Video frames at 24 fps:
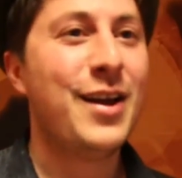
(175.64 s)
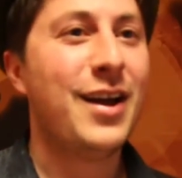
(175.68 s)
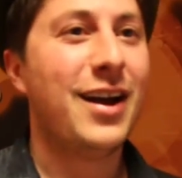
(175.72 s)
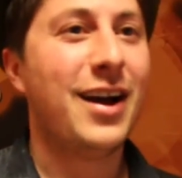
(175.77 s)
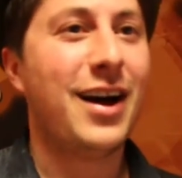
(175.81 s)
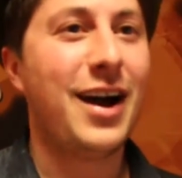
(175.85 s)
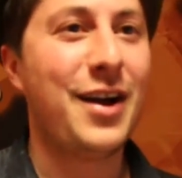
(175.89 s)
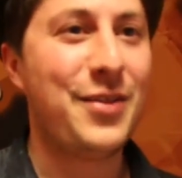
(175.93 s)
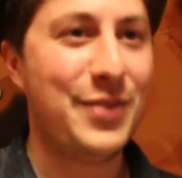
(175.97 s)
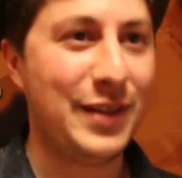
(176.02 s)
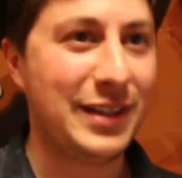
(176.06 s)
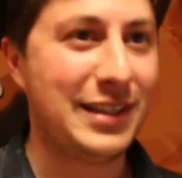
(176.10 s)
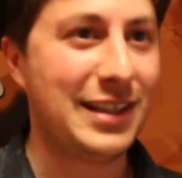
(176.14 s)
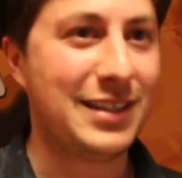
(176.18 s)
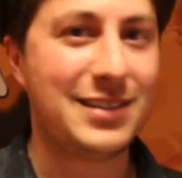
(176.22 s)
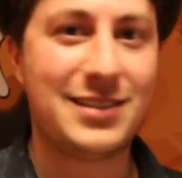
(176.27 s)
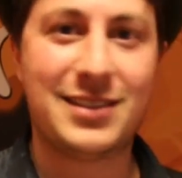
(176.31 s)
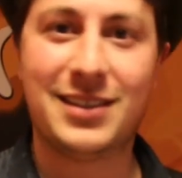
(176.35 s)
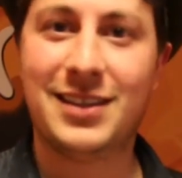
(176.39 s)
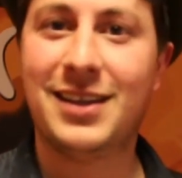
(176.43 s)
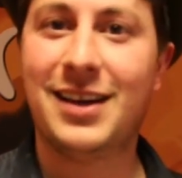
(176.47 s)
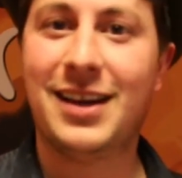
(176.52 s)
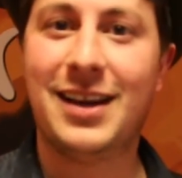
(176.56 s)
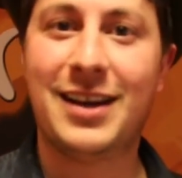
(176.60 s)
I think that's
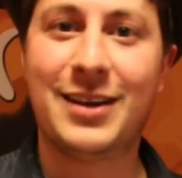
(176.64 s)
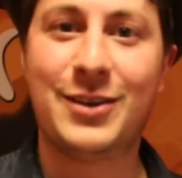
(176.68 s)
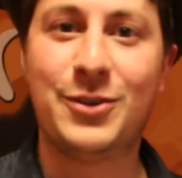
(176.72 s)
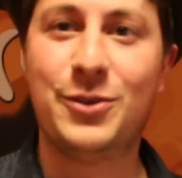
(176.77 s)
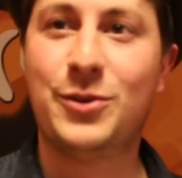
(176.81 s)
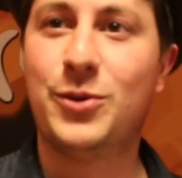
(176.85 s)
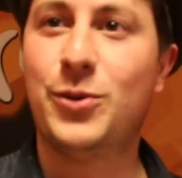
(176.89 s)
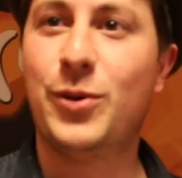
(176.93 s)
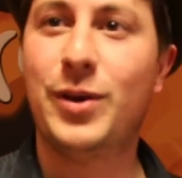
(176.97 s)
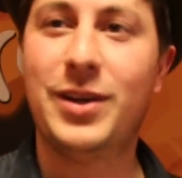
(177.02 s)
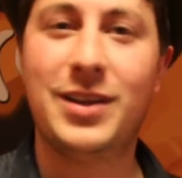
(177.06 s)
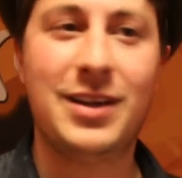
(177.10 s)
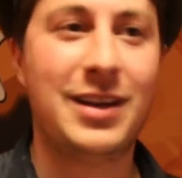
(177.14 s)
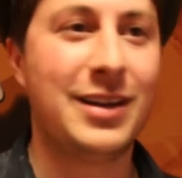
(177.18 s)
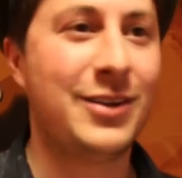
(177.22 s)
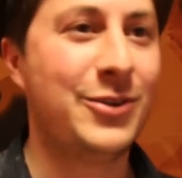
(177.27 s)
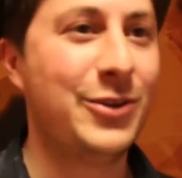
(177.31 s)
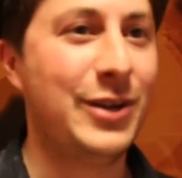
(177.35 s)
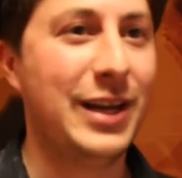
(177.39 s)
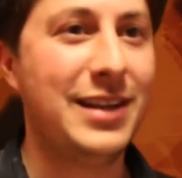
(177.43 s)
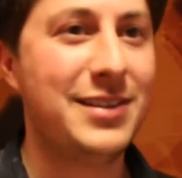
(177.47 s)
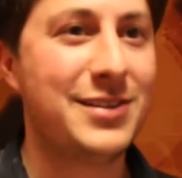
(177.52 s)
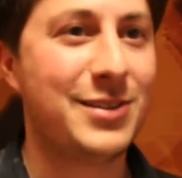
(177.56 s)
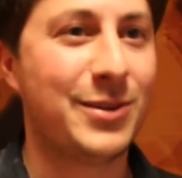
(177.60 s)
a
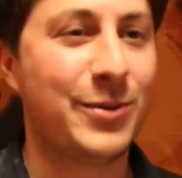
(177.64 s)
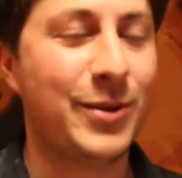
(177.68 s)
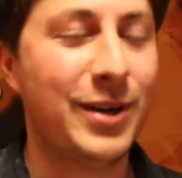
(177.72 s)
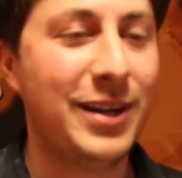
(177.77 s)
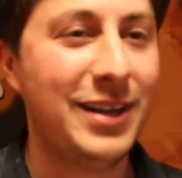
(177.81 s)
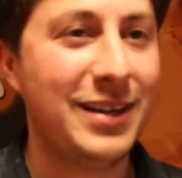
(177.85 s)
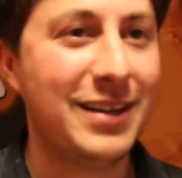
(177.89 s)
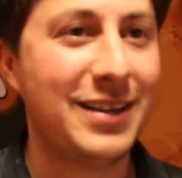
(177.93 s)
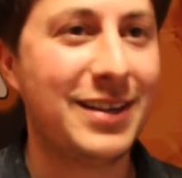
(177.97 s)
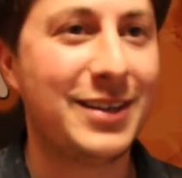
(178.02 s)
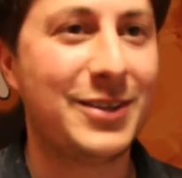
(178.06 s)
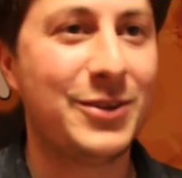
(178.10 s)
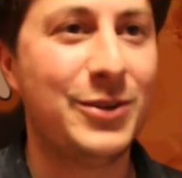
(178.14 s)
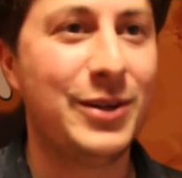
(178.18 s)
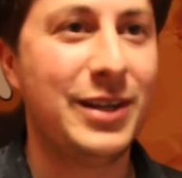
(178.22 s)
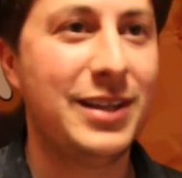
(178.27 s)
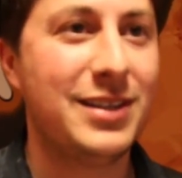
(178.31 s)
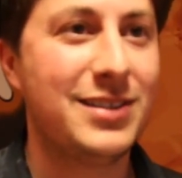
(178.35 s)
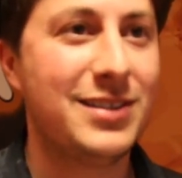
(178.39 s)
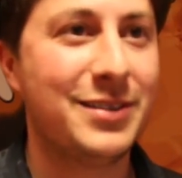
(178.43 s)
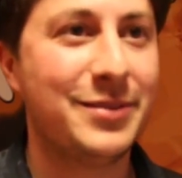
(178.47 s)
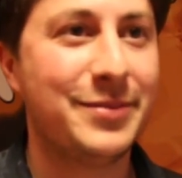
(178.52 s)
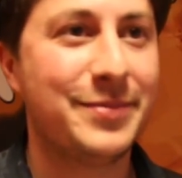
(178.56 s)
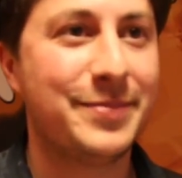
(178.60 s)
good answer, right? A good
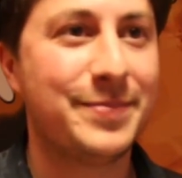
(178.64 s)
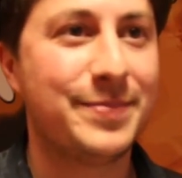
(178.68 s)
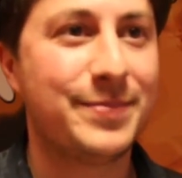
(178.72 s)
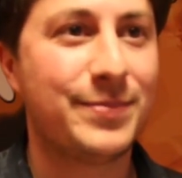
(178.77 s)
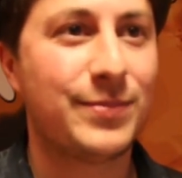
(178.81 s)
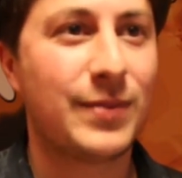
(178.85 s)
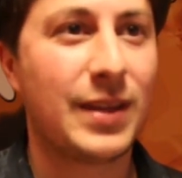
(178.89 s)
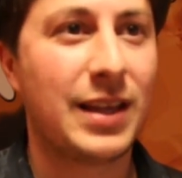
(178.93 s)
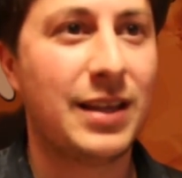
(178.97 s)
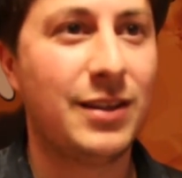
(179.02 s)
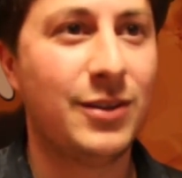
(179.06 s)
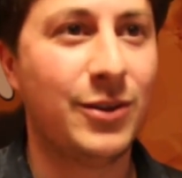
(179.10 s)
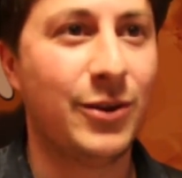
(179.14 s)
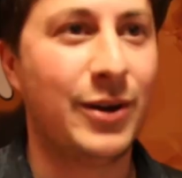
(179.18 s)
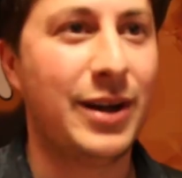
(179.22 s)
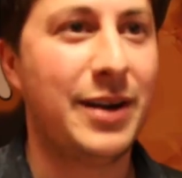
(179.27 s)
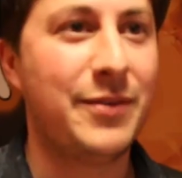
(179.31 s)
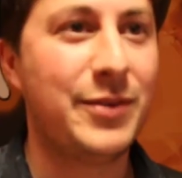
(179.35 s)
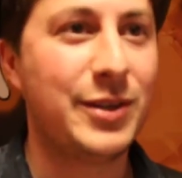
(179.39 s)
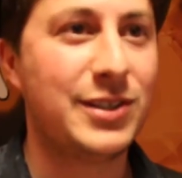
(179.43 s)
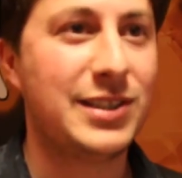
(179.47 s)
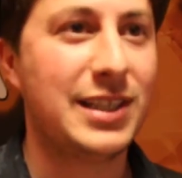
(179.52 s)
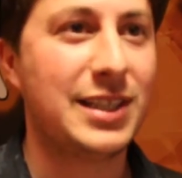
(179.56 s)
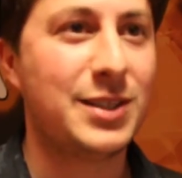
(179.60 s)
answer? No,
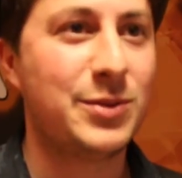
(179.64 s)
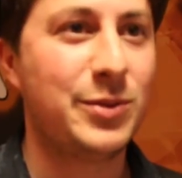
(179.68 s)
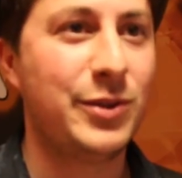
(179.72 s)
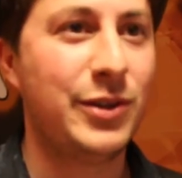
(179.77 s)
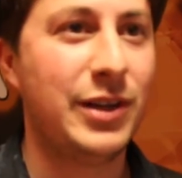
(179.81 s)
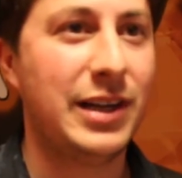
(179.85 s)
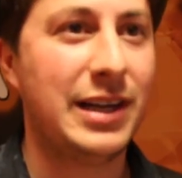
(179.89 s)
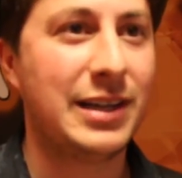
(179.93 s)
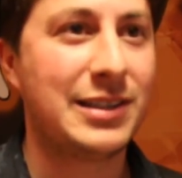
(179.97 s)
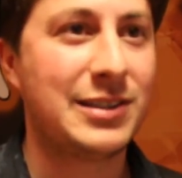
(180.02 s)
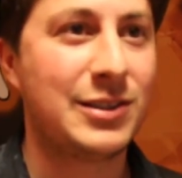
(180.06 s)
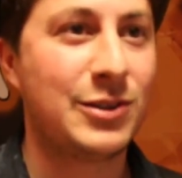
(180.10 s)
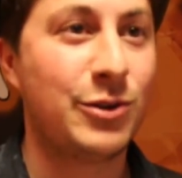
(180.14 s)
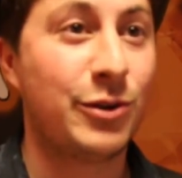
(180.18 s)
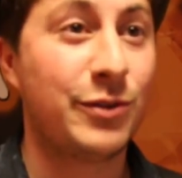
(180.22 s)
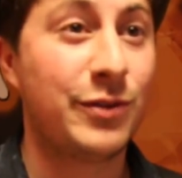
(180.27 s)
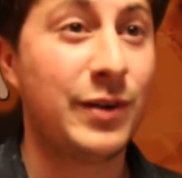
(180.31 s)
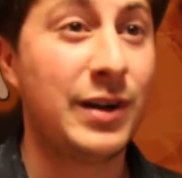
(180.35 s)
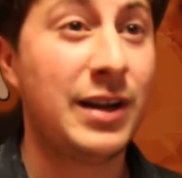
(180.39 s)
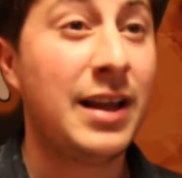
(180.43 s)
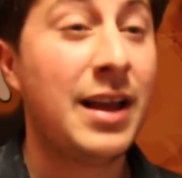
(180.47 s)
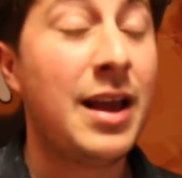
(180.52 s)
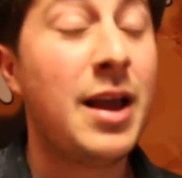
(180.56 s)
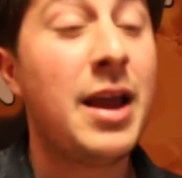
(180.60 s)
having sex with your
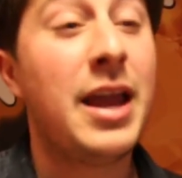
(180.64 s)
ex-girlfriend.